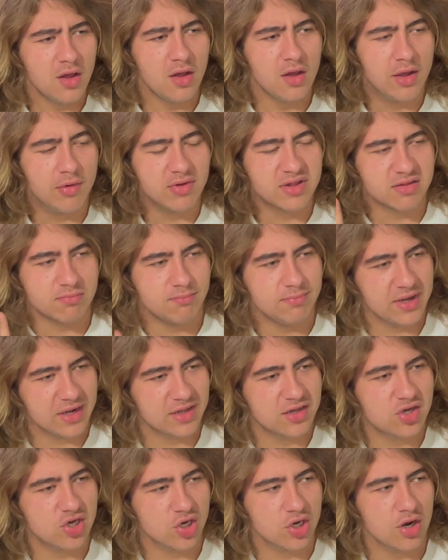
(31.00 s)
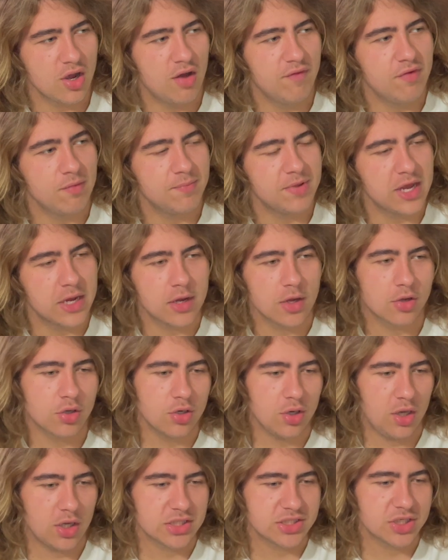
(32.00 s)
it was a mixture of it being a
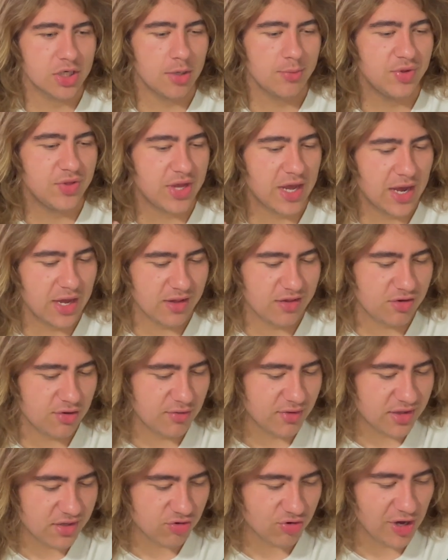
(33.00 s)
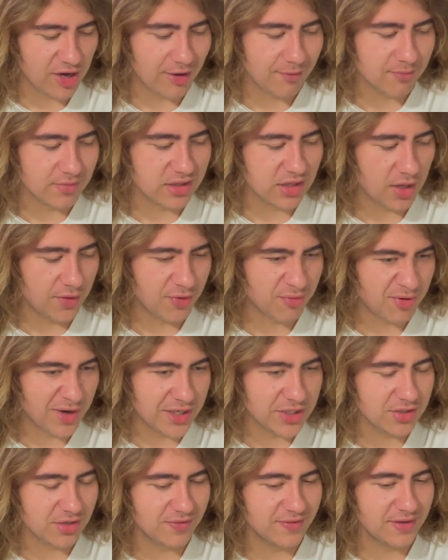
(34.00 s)
good luck charm in the Astro streams and the
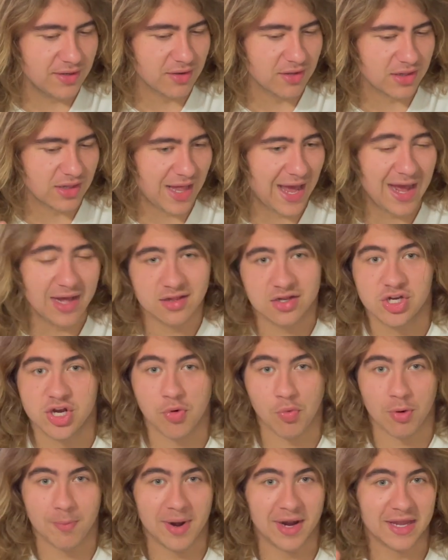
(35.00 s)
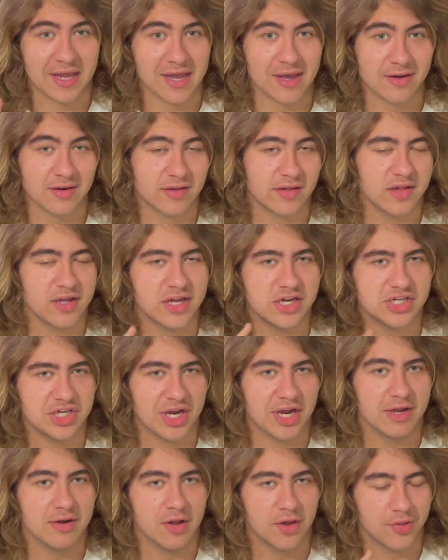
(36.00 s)
Rangers videos last year, where my cat
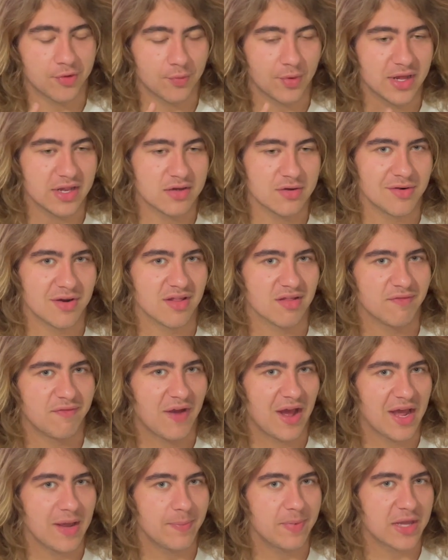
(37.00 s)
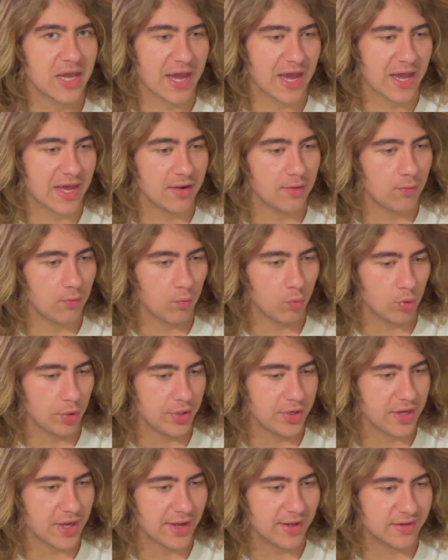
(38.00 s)
CJ, otherwise known as Vibe Cat,
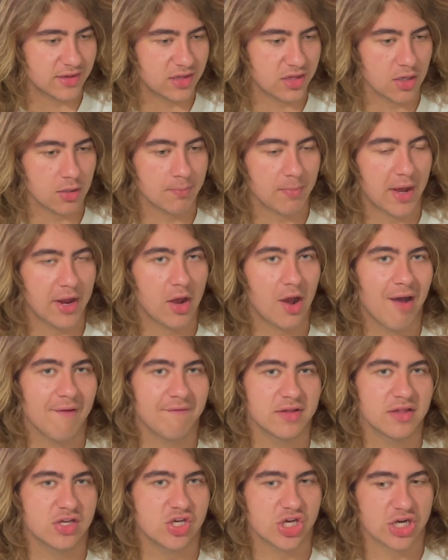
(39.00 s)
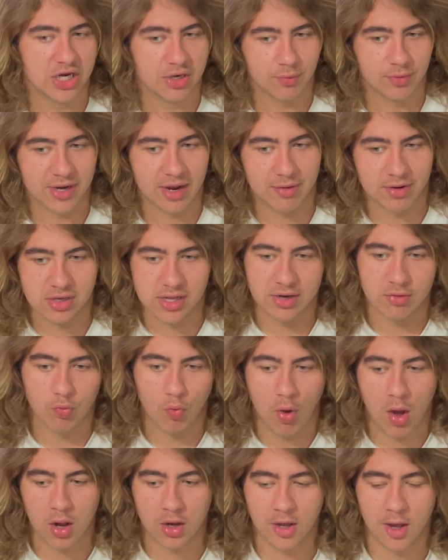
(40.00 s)
would sit in my office chair when I would like
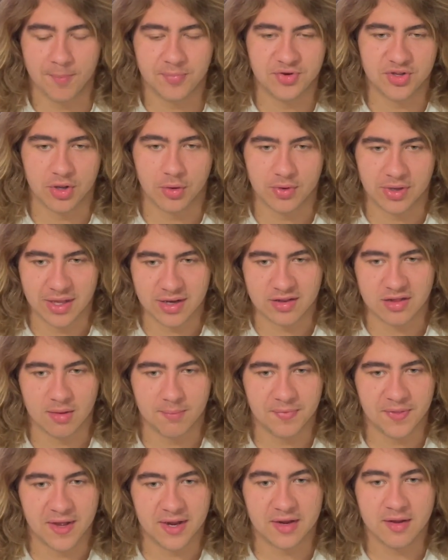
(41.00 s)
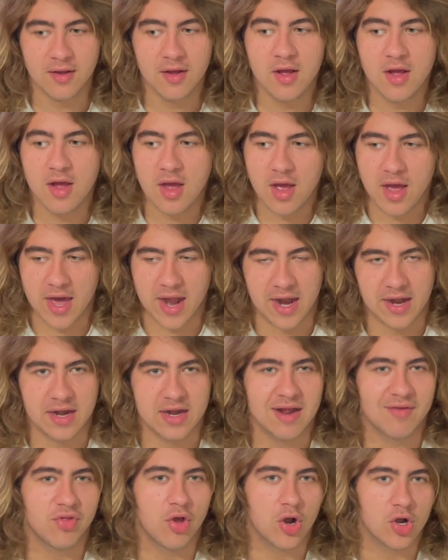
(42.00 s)
walk up to go get something, and I
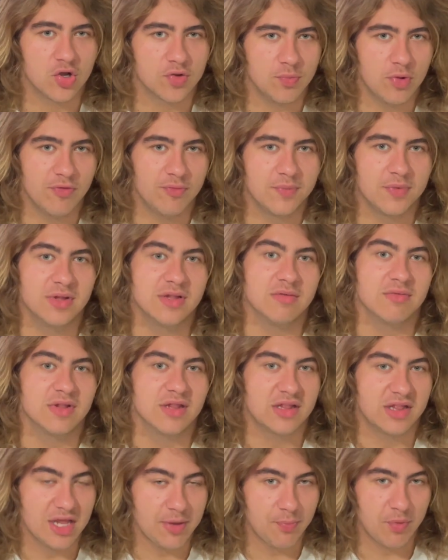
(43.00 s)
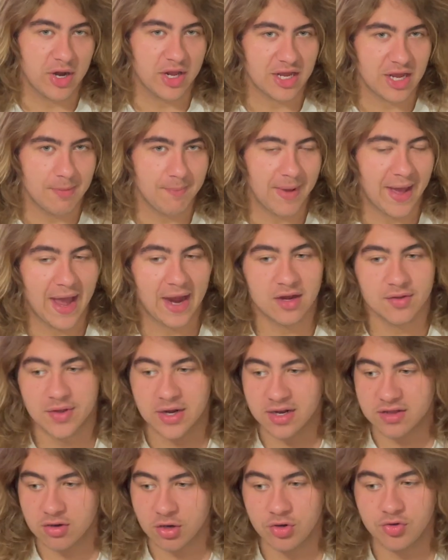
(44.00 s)
didn't have the heart to move him because he was asleep when I came back. And
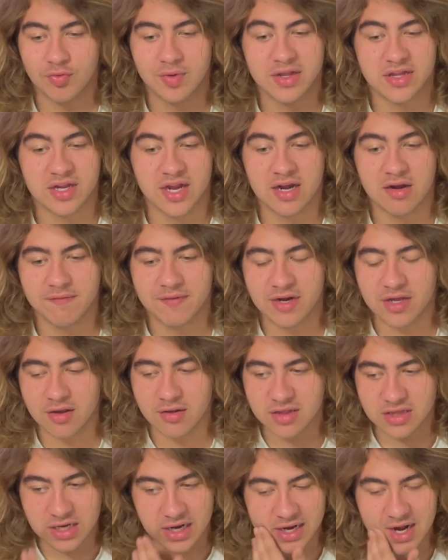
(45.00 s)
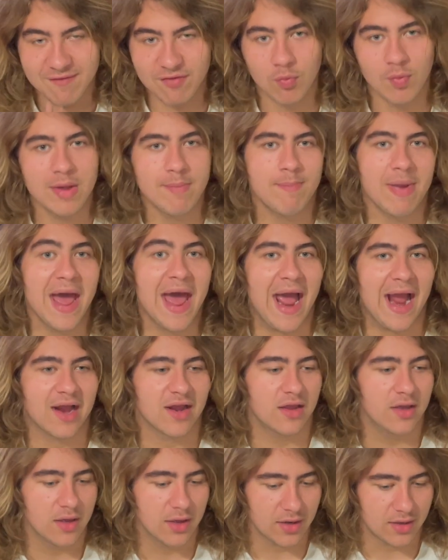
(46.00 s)
then I started doing standing videos, and I never went
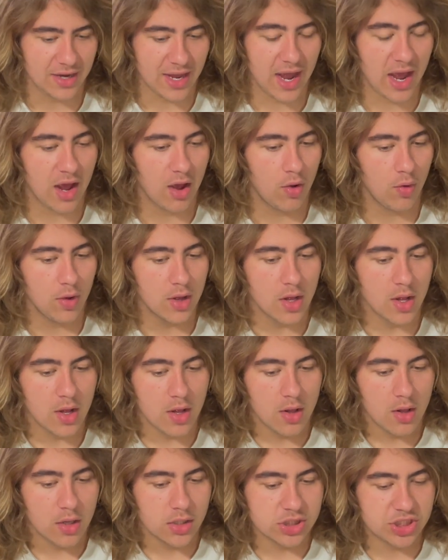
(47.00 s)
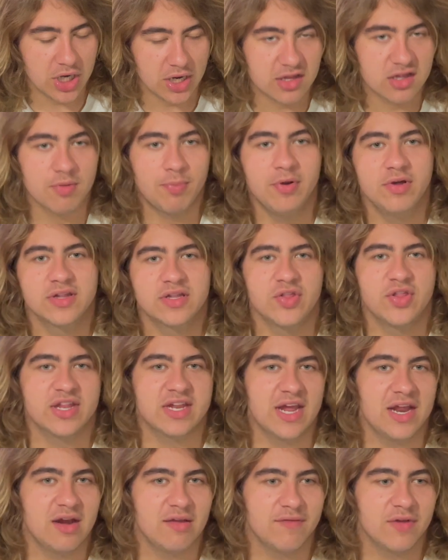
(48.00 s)
back. And now, juxtaposed to the
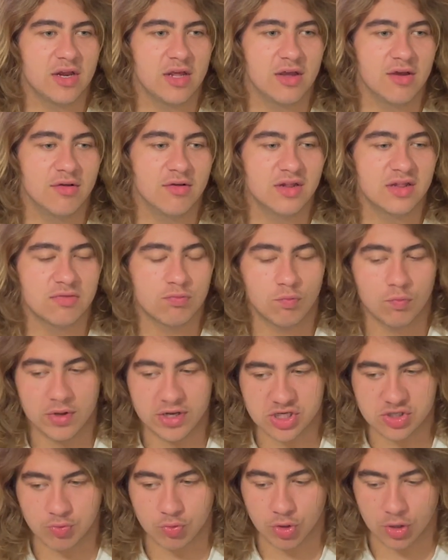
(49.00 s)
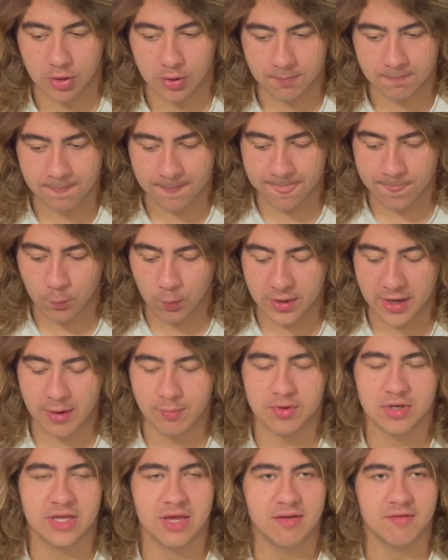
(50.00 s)
standing videos, which were when I
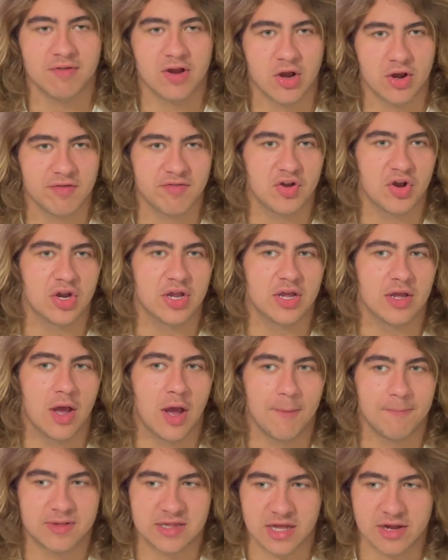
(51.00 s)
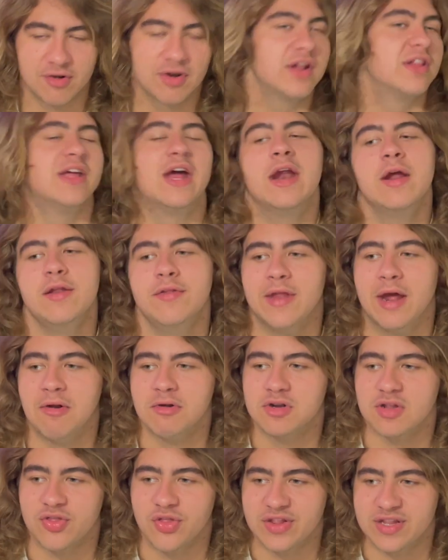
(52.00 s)
would get very, very upset or excited, and now
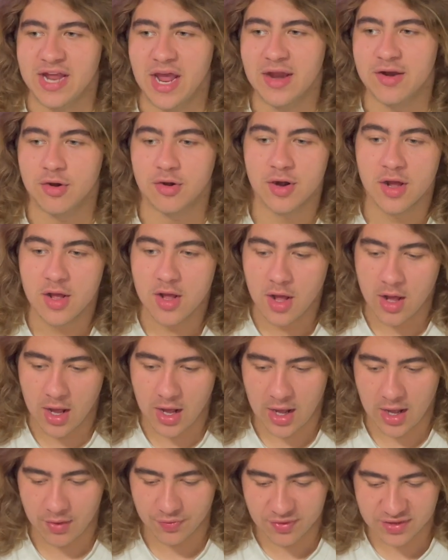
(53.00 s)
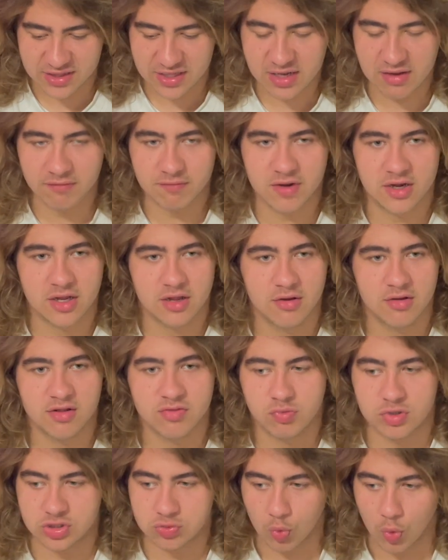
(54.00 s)
are just the standard, the sitting
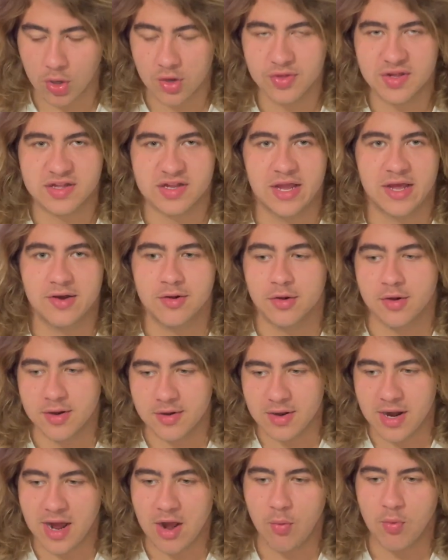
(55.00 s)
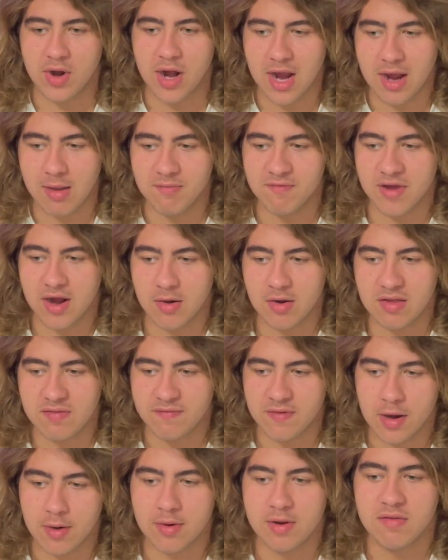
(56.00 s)
videos, which were the standard, are now when I am very,
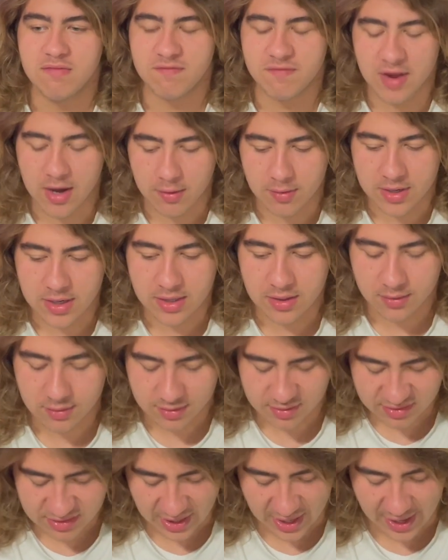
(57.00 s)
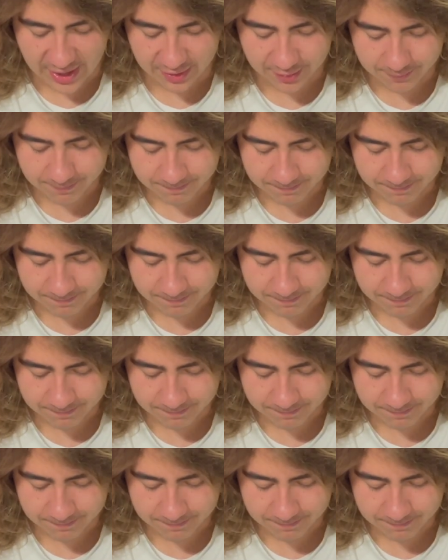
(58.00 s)
very, very sad.